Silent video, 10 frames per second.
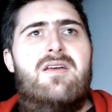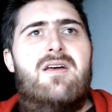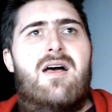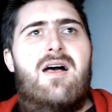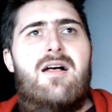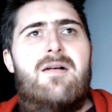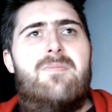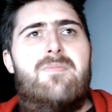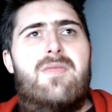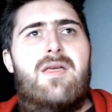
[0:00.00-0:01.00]

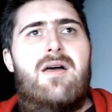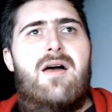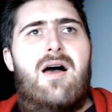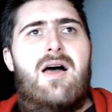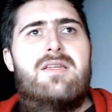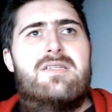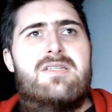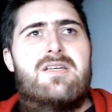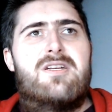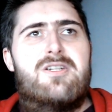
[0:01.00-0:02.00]

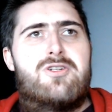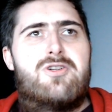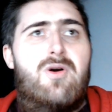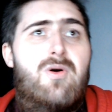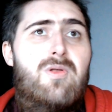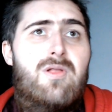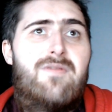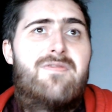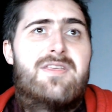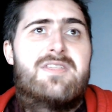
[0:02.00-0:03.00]
under control
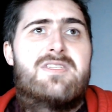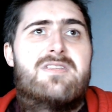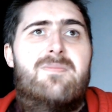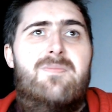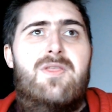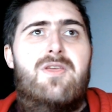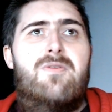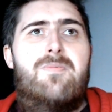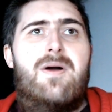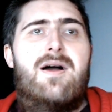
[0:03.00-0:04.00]
of this new
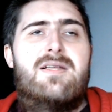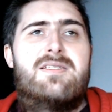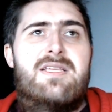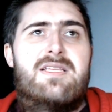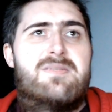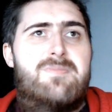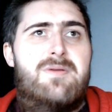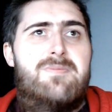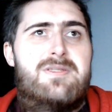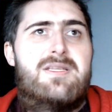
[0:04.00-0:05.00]
party,
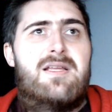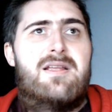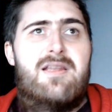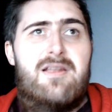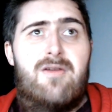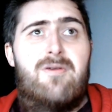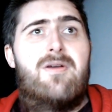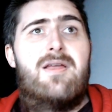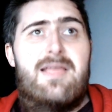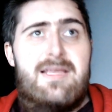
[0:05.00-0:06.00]
but particularly
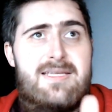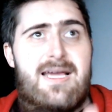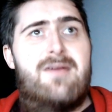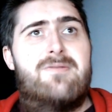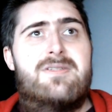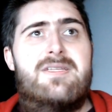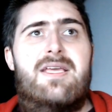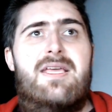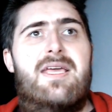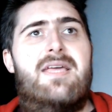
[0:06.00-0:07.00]
locally down
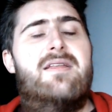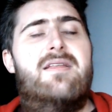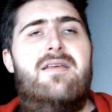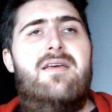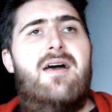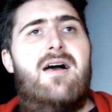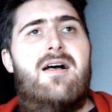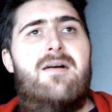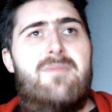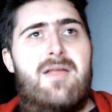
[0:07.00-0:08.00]
ticket,
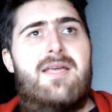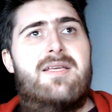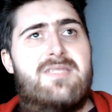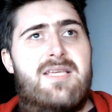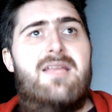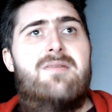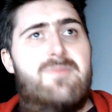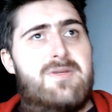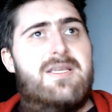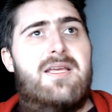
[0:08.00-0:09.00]
like I said,
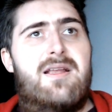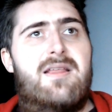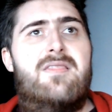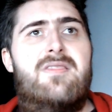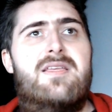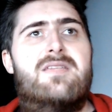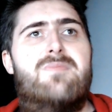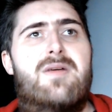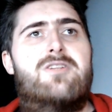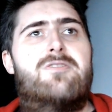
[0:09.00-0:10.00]
particularly in these
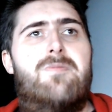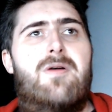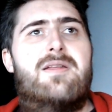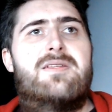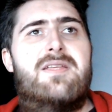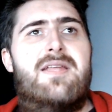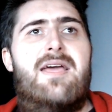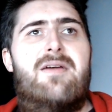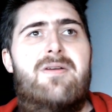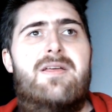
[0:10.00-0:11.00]
metropolitan
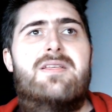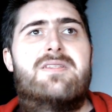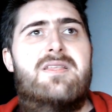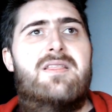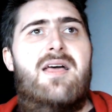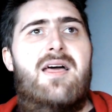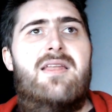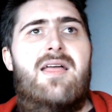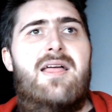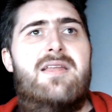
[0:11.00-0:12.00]
areas,
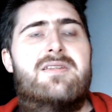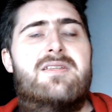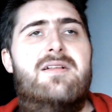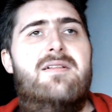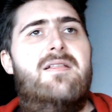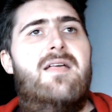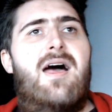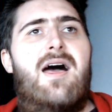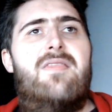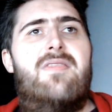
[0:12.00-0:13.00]
and
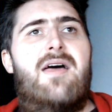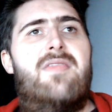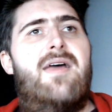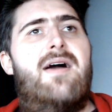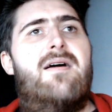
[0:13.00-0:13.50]
that